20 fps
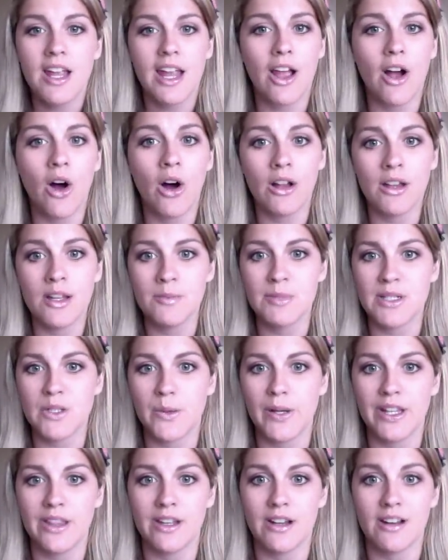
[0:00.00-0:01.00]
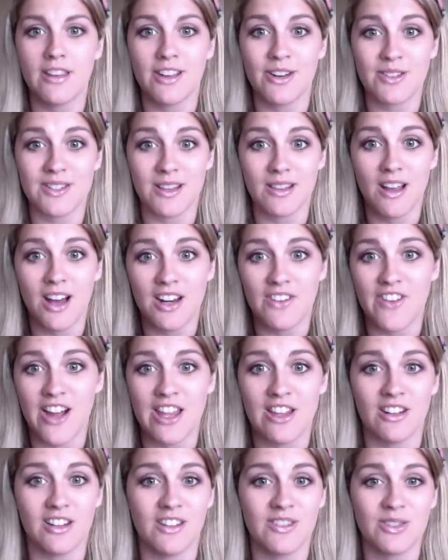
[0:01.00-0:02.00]
all in between there's a lot of
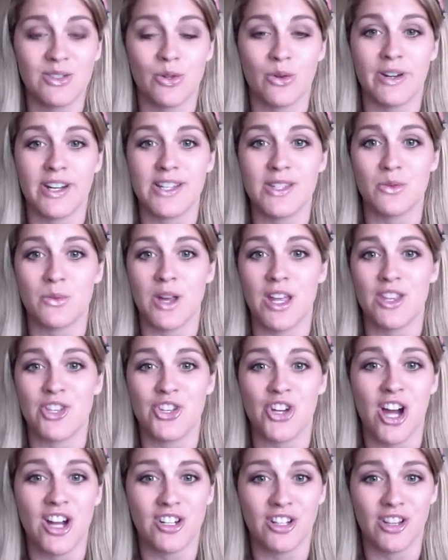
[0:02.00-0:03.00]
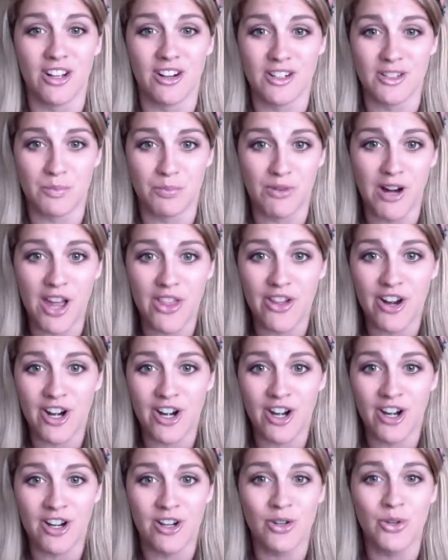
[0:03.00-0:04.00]
other love stories with Jondalar's
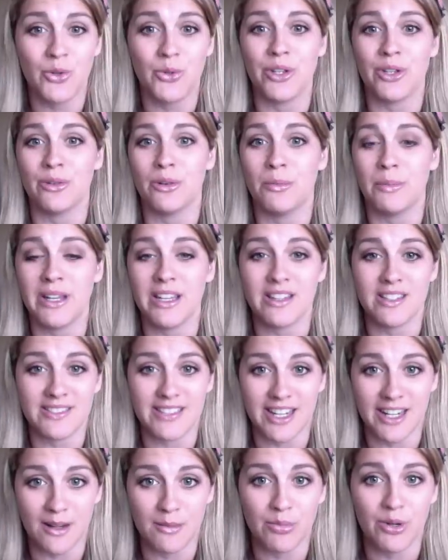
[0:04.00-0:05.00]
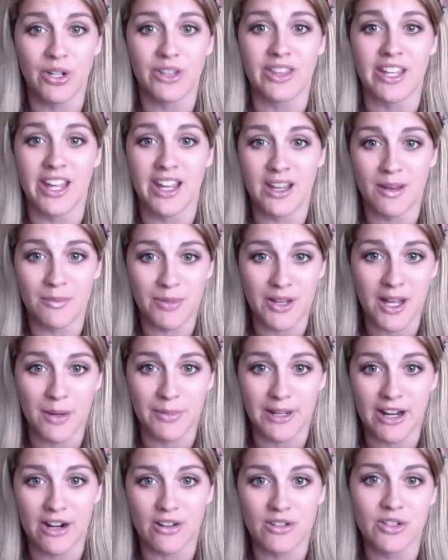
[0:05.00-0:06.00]
brother, who you'll meet in the second book. They become
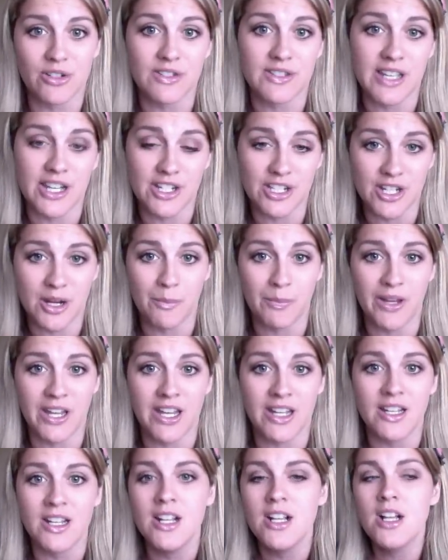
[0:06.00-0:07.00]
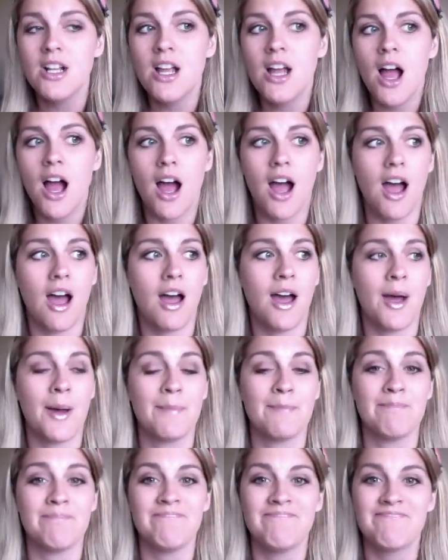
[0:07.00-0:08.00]
characters that jump in.
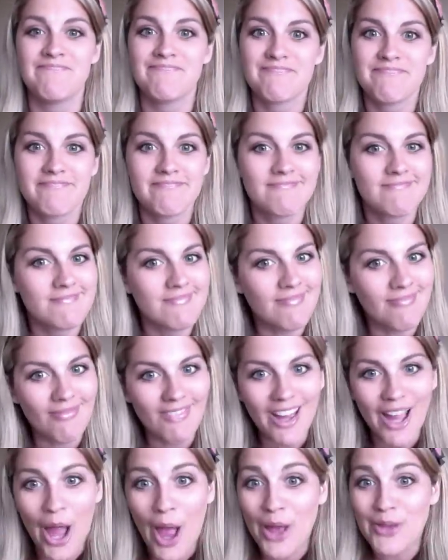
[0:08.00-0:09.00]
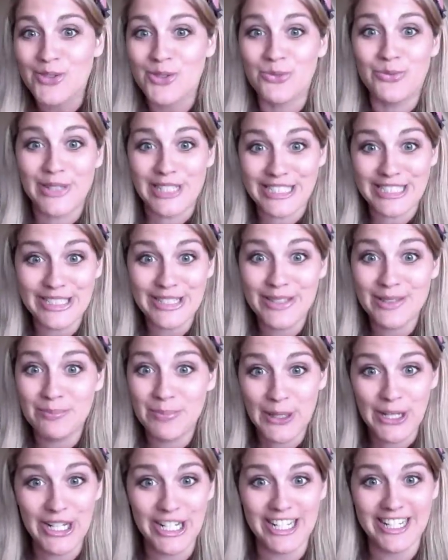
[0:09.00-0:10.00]
It's a really good
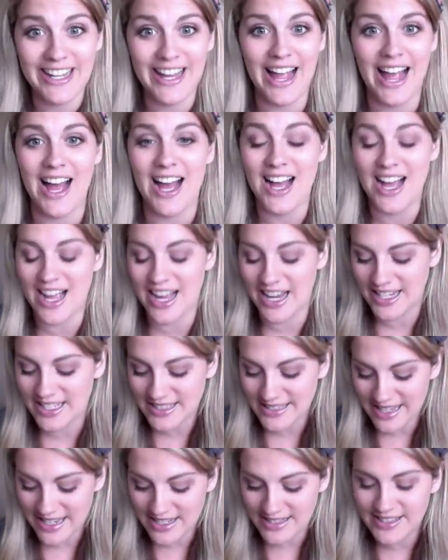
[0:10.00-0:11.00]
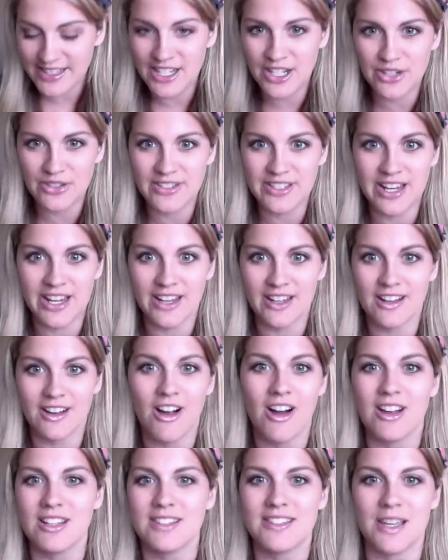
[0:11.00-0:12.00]
book. It's an interesting
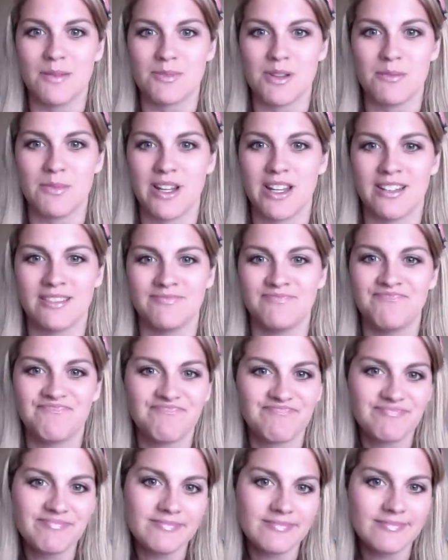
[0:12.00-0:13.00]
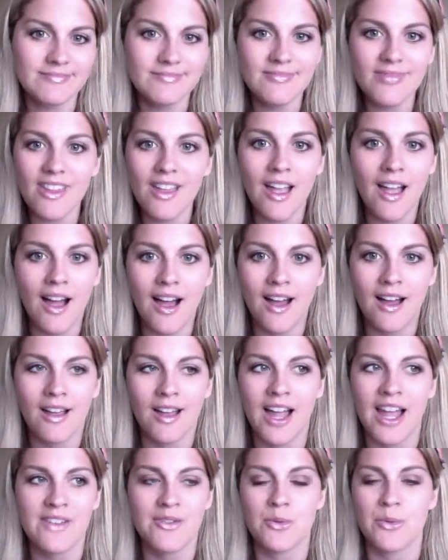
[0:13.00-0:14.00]
concept. I mean,
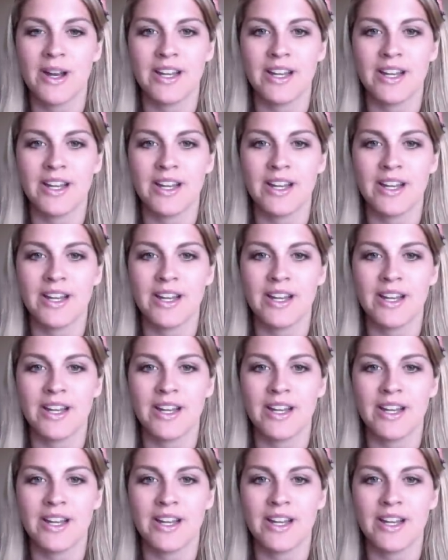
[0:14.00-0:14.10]
I haven't read